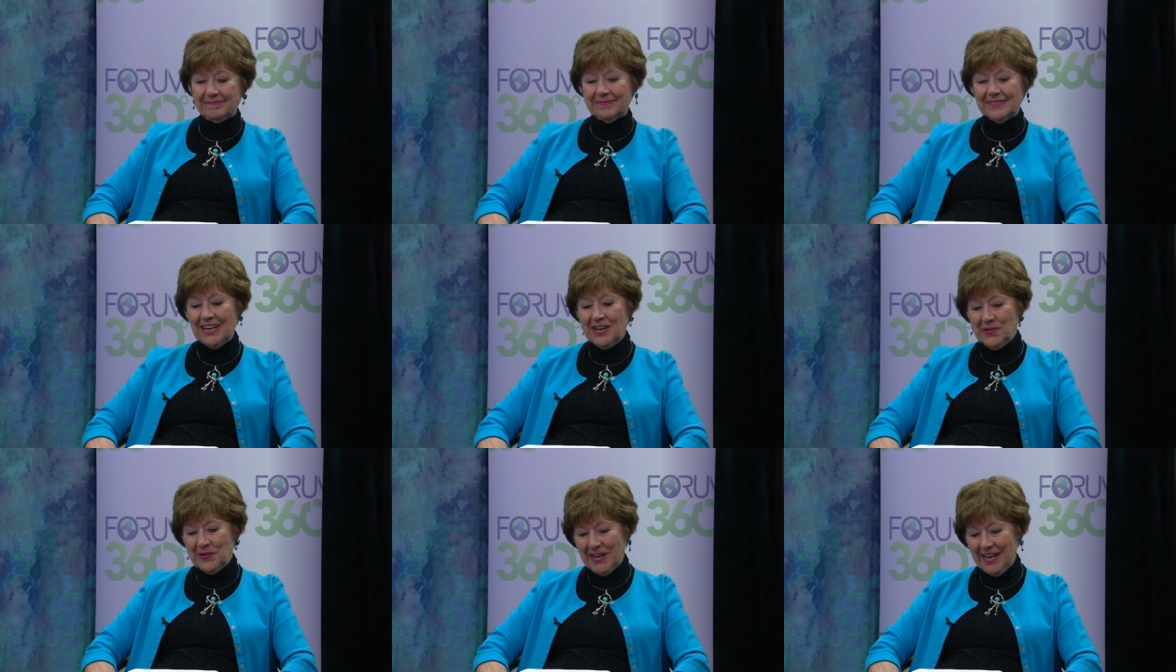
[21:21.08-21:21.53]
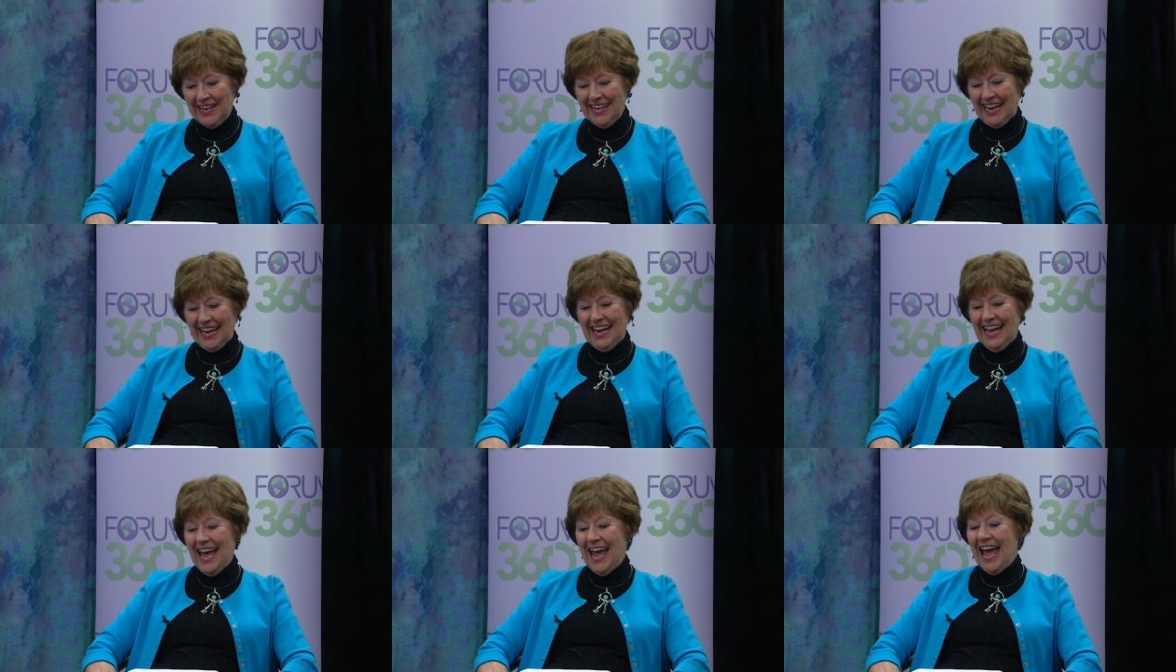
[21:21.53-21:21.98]
Okay.
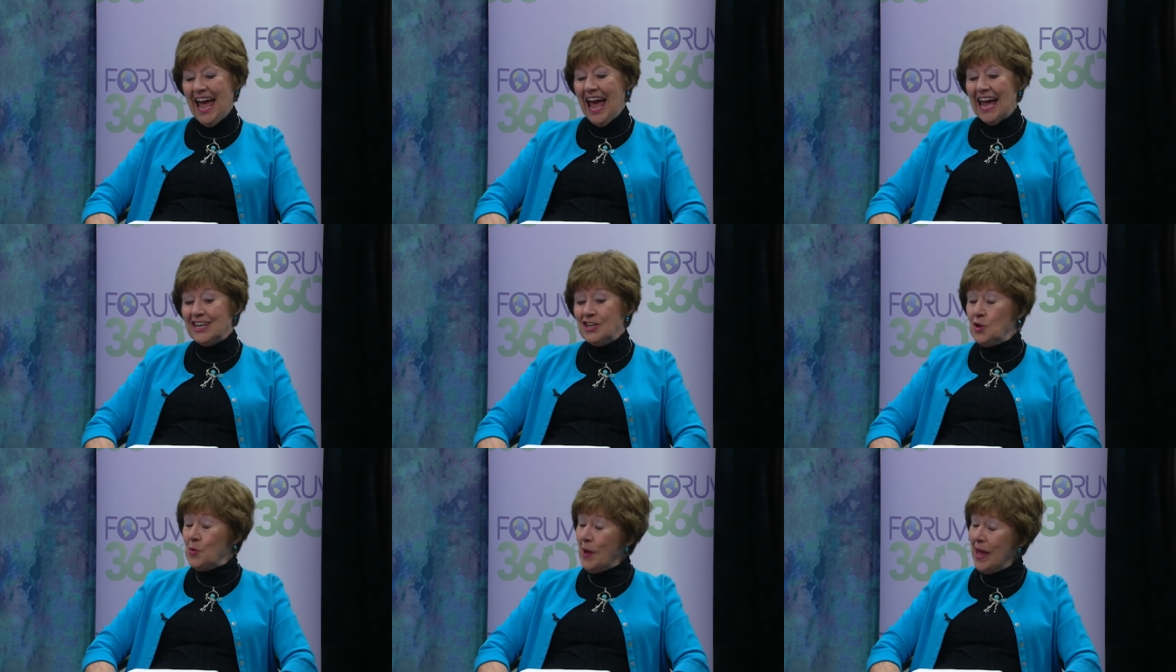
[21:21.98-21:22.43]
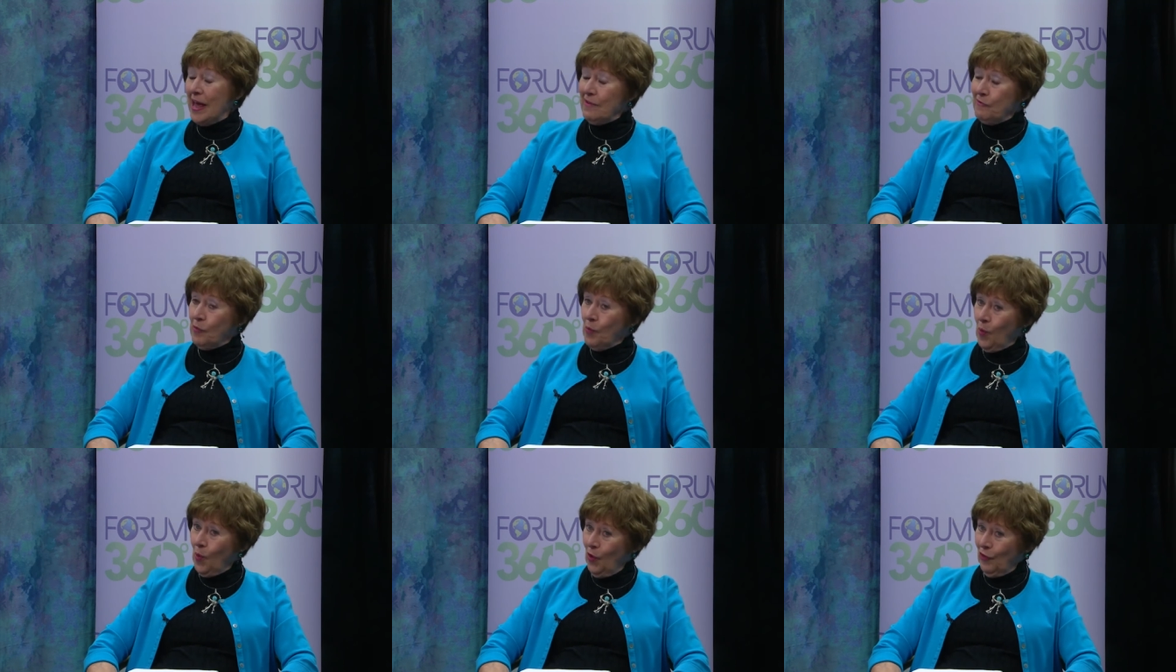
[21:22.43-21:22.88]
And you have
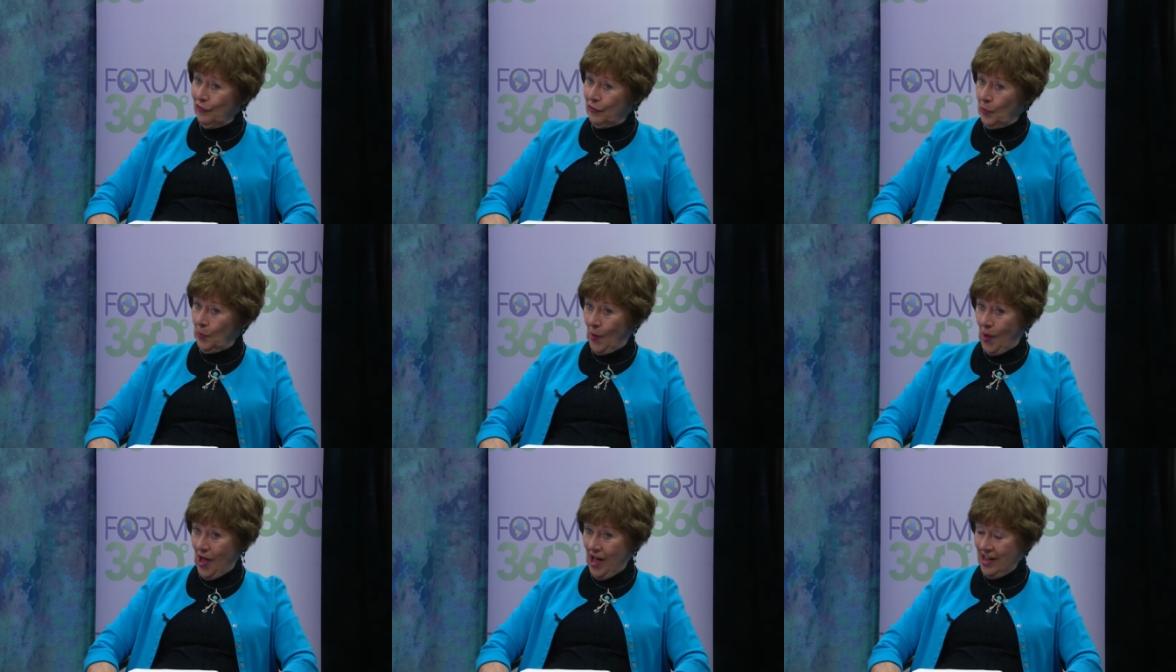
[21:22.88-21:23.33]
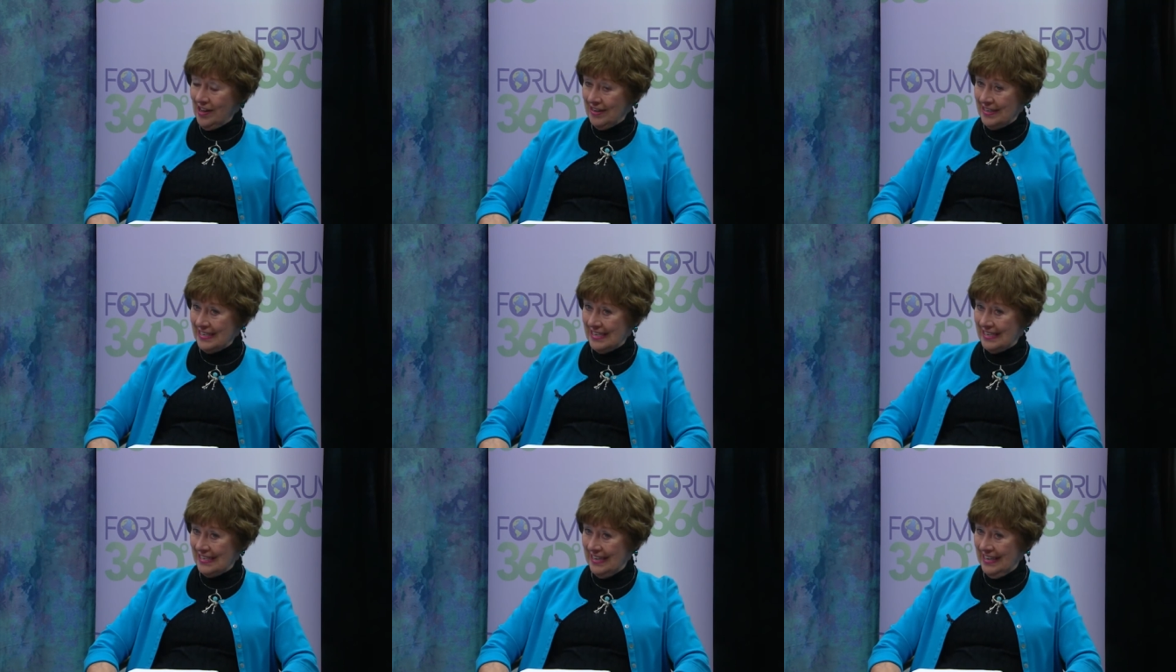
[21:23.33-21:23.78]
wolf
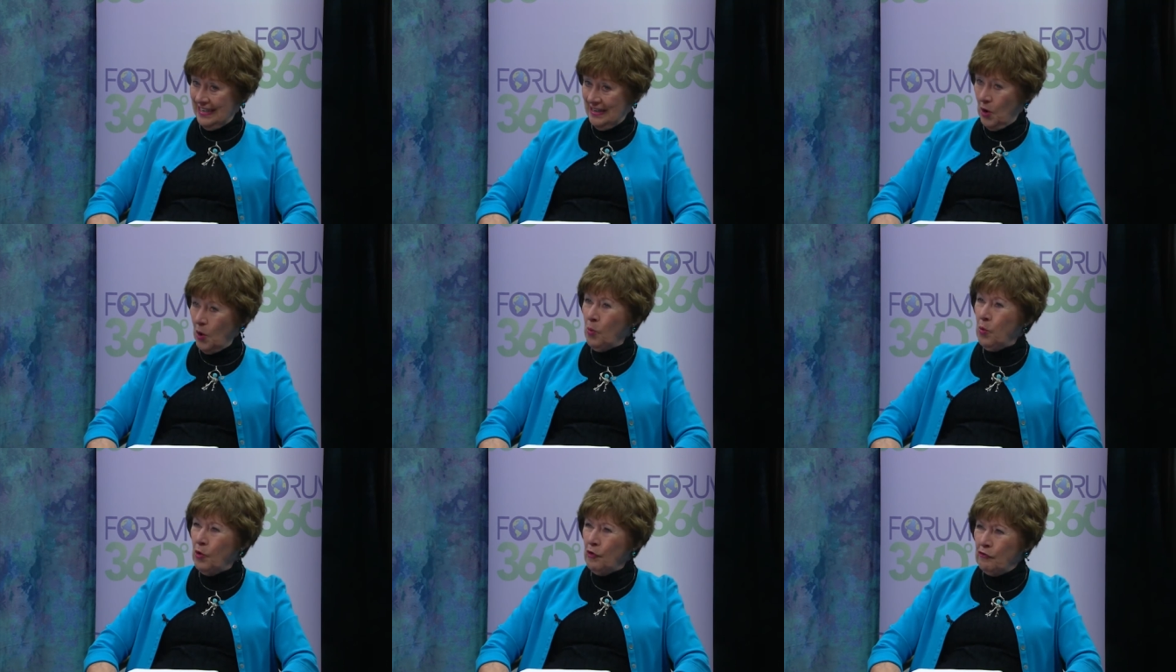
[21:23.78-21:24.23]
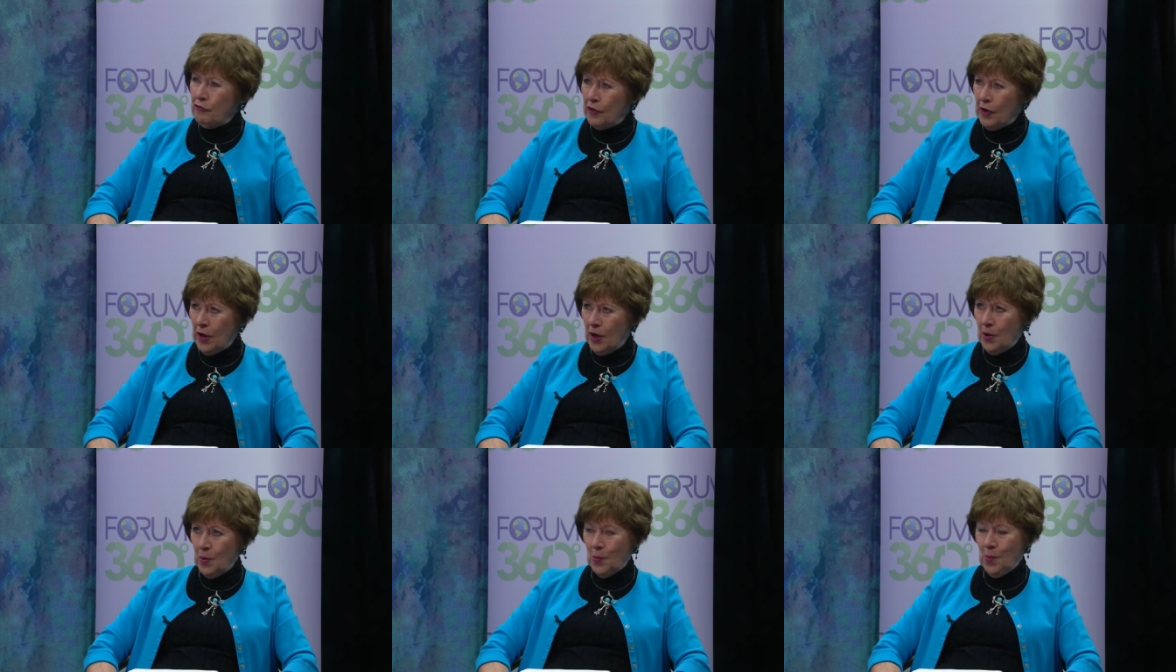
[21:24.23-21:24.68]
walks. Wolf we
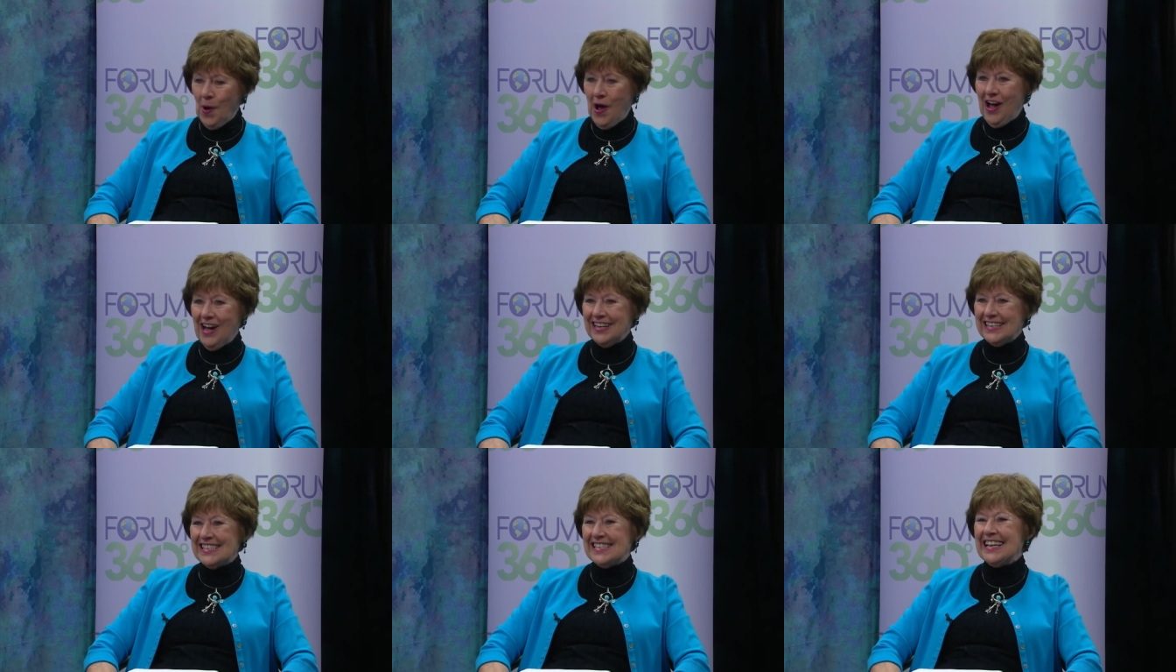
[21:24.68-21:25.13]
Walks. Oh,